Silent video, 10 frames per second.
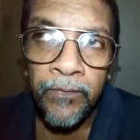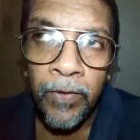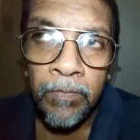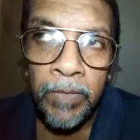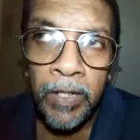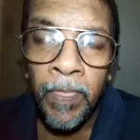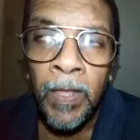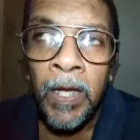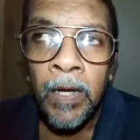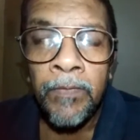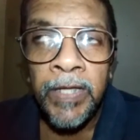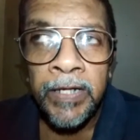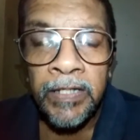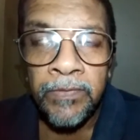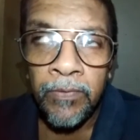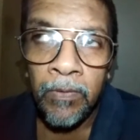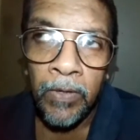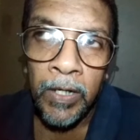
from that is from